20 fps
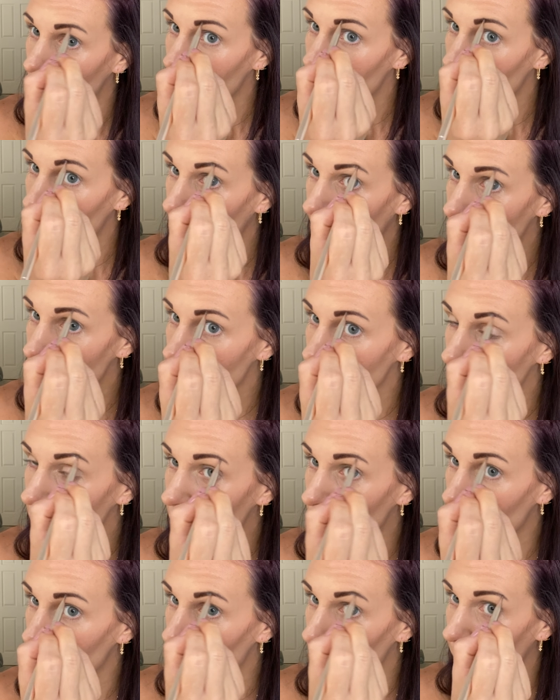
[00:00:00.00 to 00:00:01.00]
match a
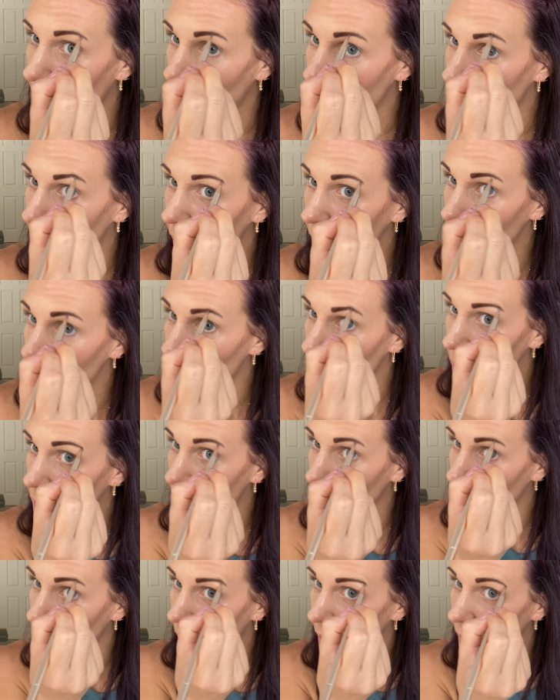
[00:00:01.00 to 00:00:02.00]
little bit better with
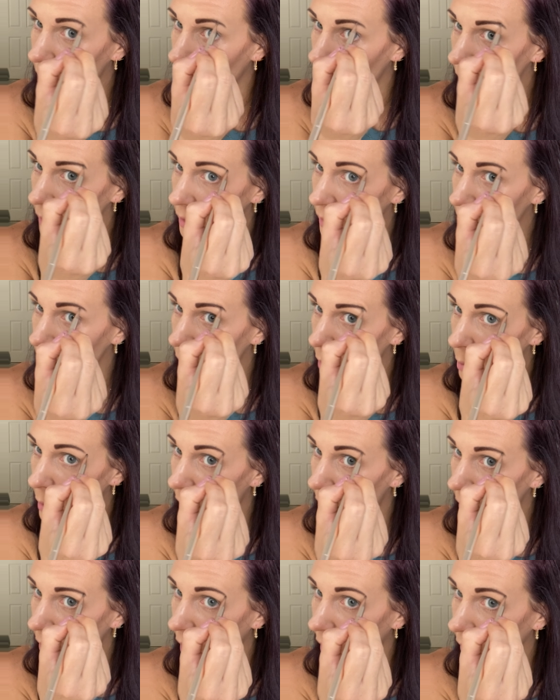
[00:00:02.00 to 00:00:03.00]
your hair color or your
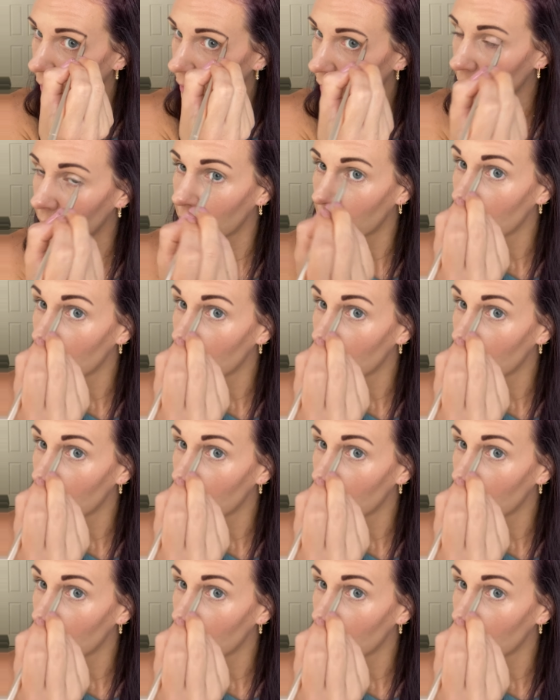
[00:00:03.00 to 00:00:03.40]
brow color.